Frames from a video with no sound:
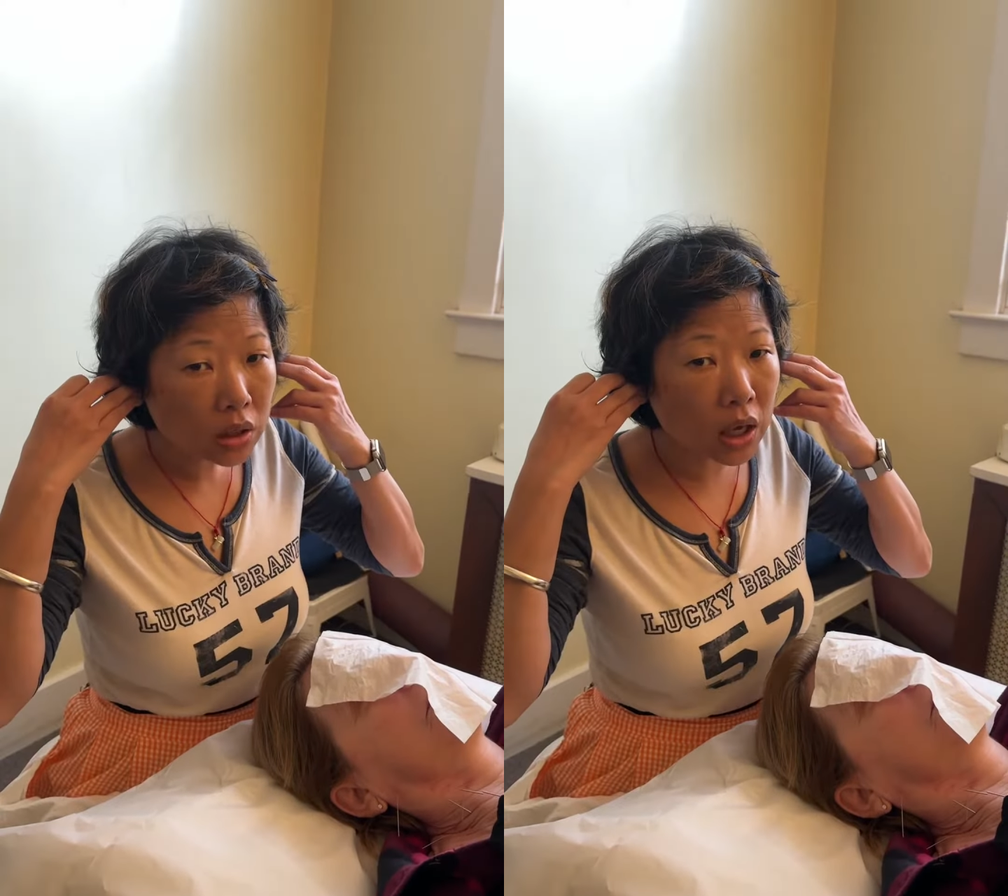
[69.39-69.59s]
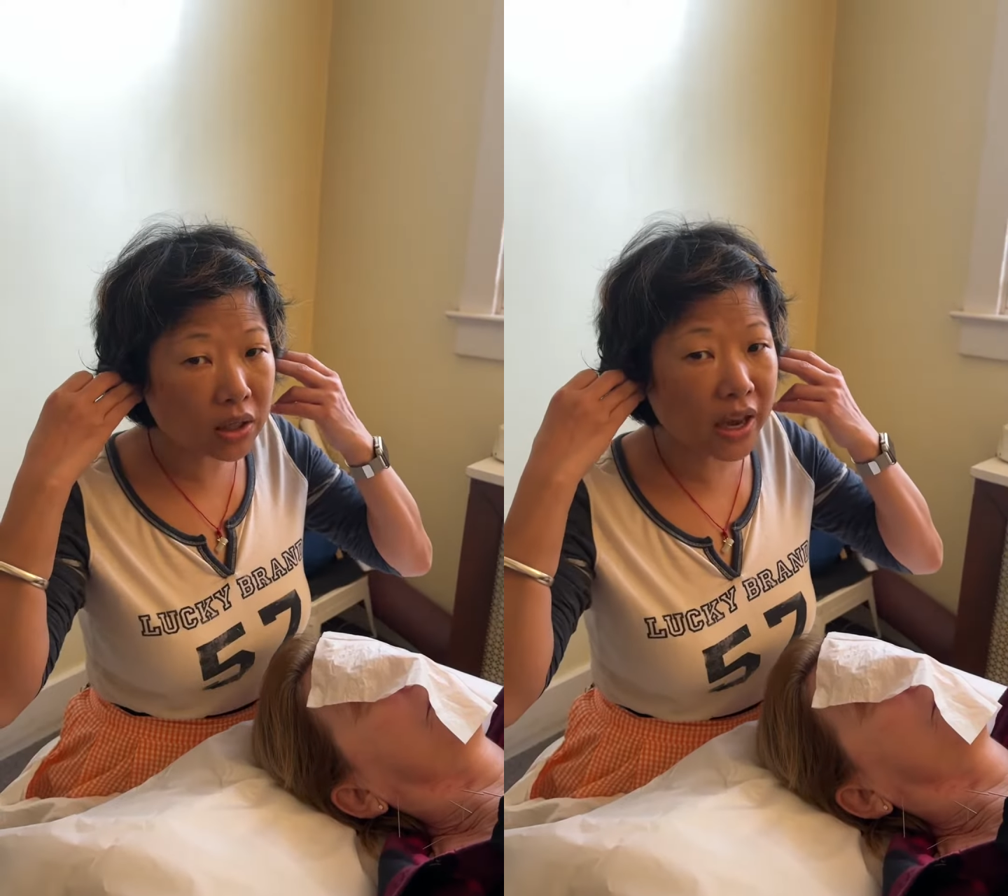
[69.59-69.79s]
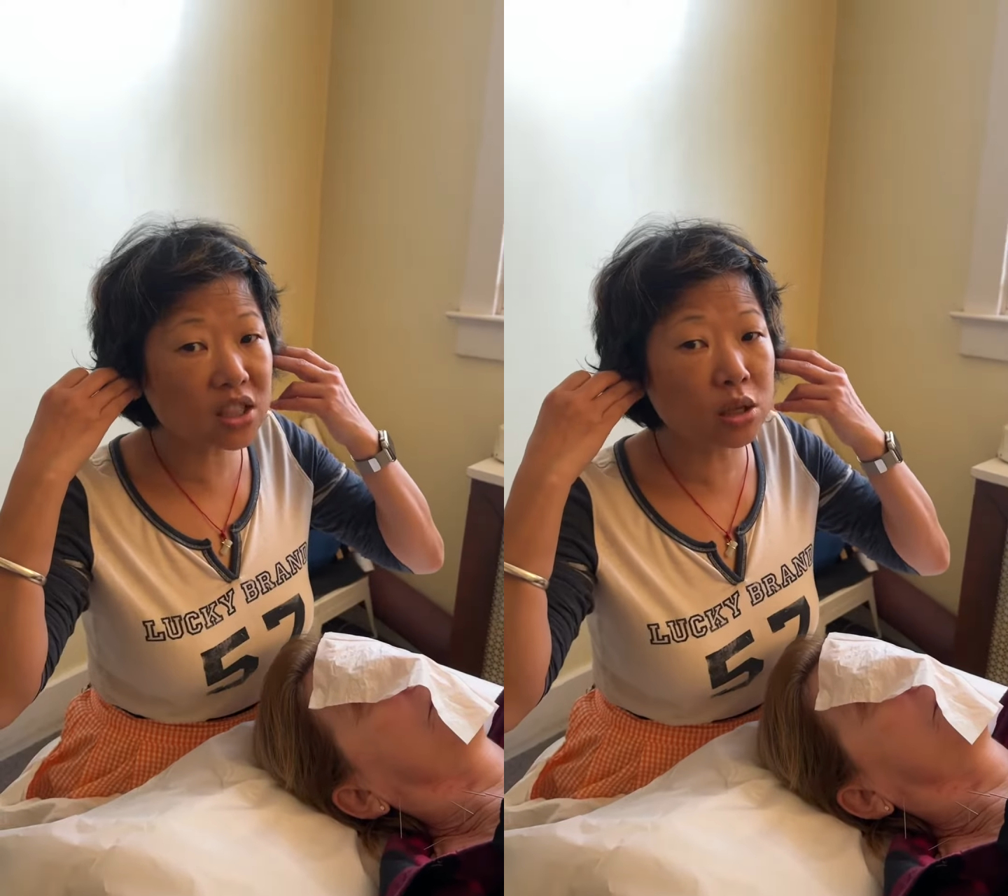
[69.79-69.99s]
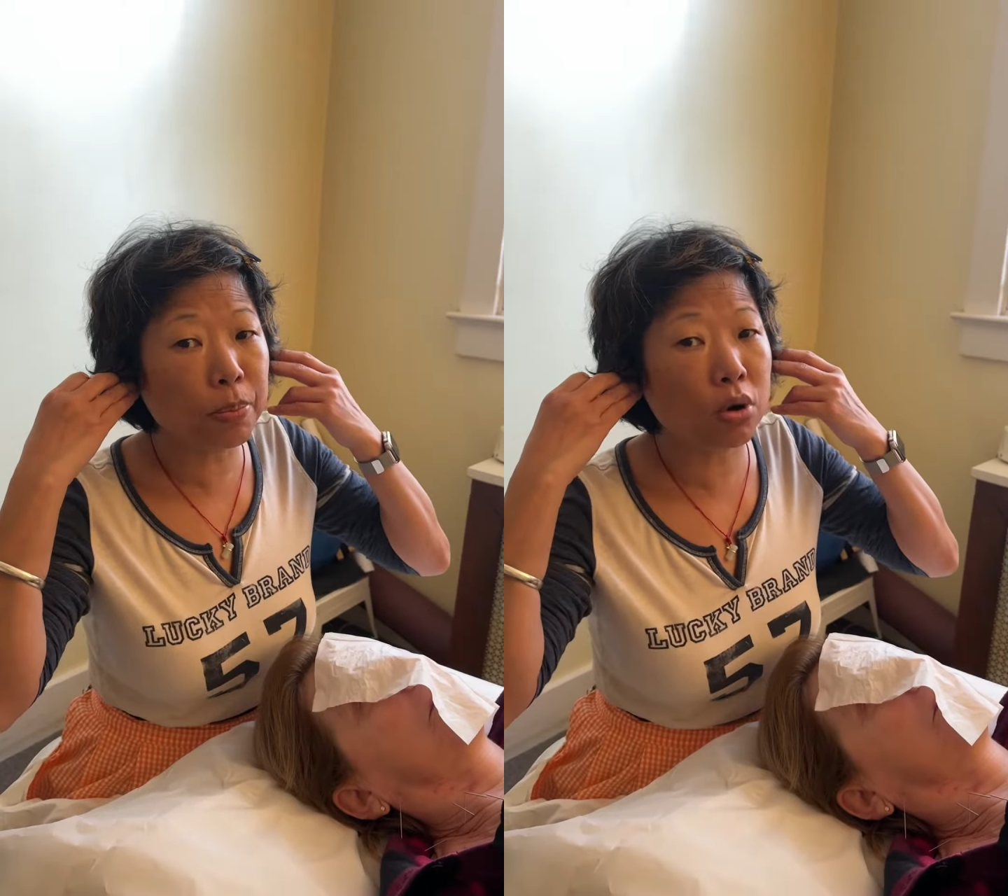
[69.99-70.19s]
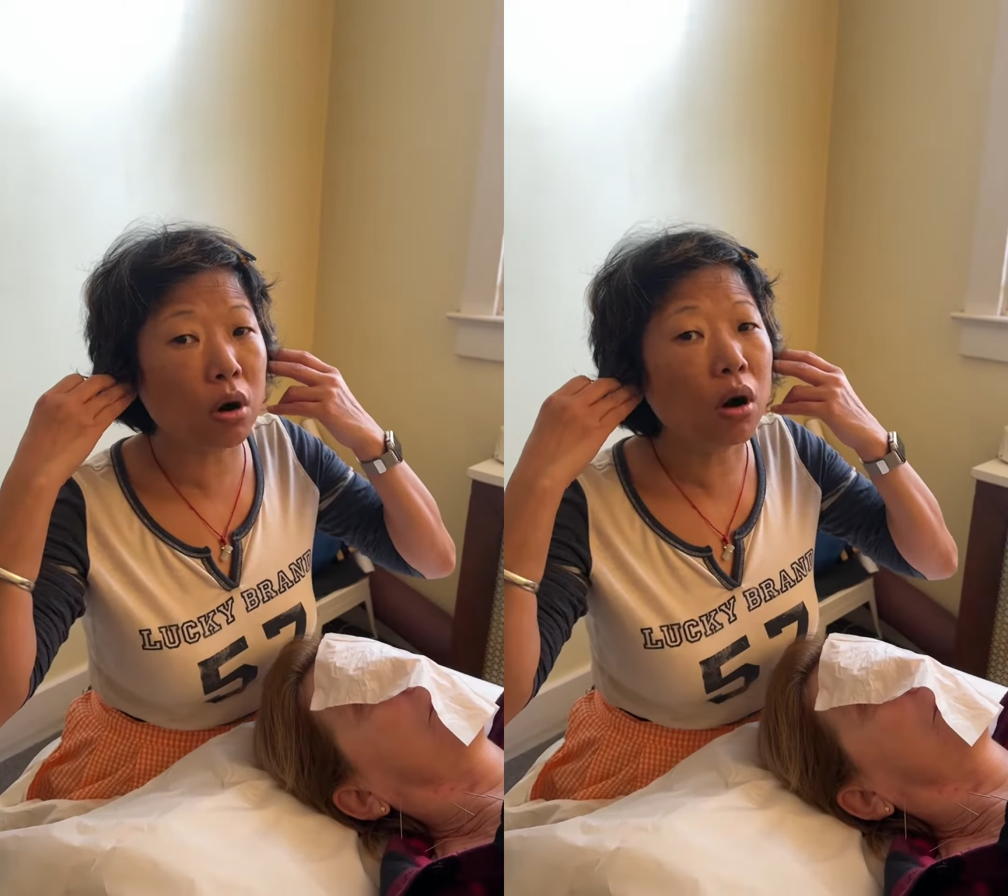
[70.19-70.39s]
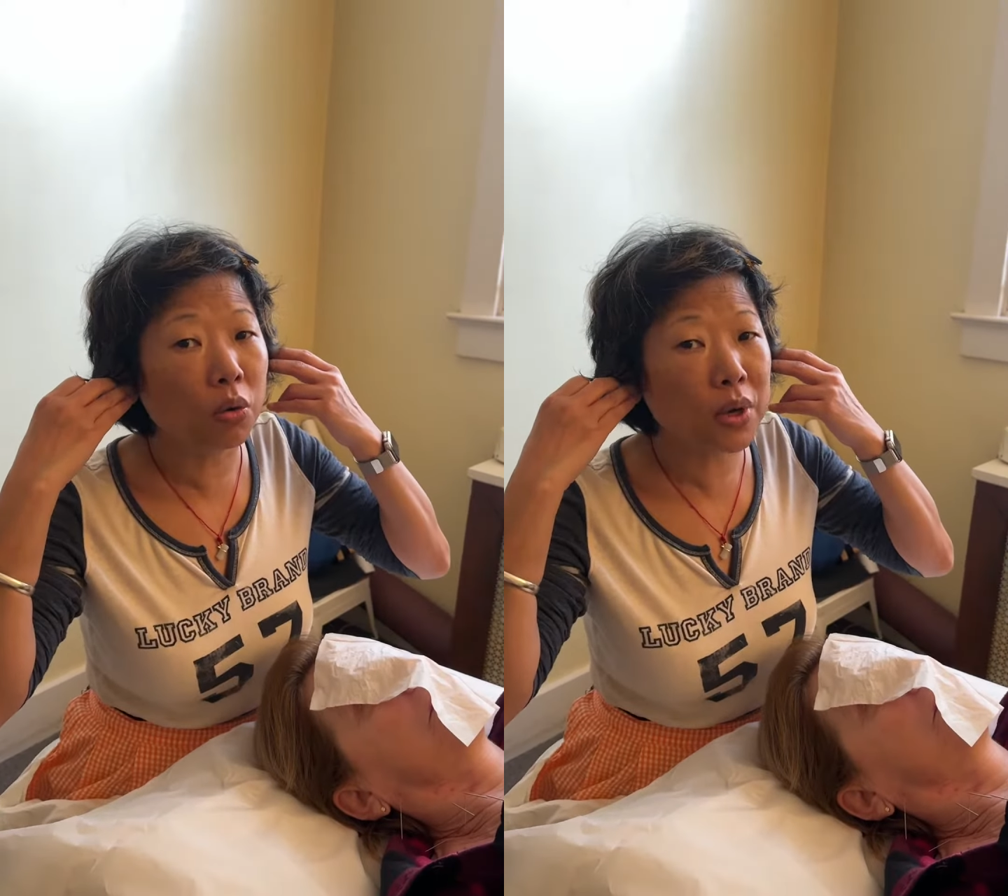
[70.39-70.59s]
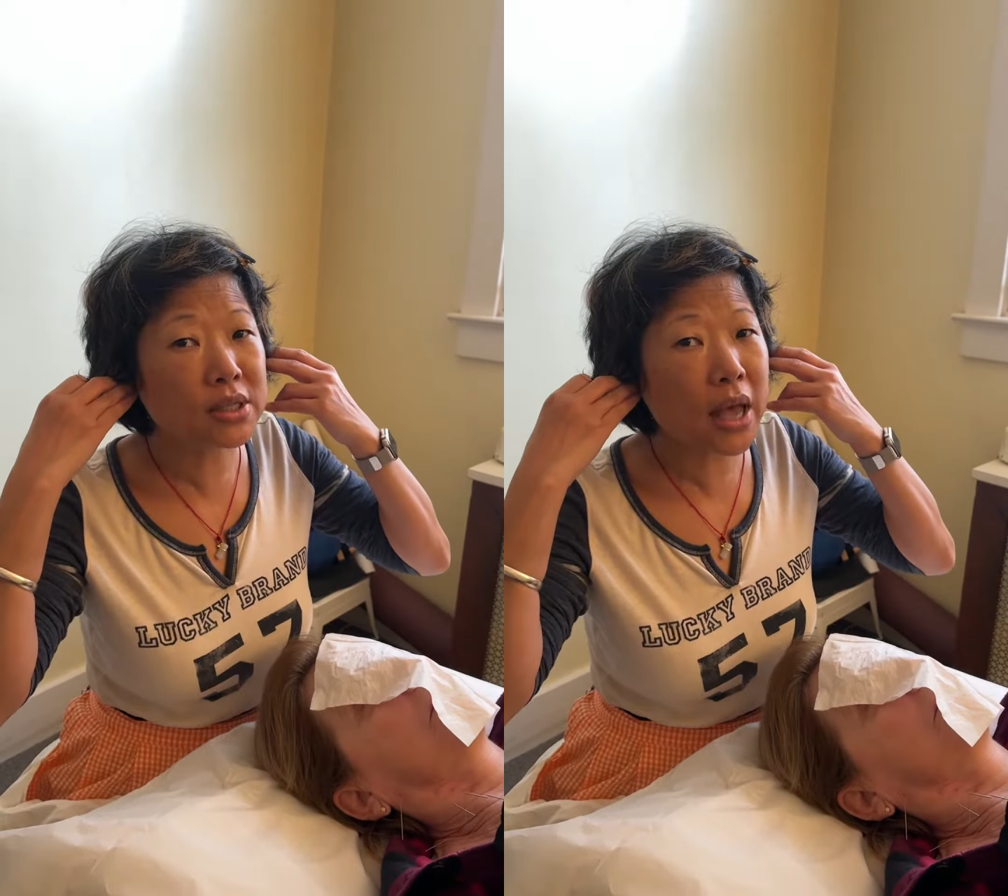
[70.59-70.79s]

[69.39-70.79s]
The textbook always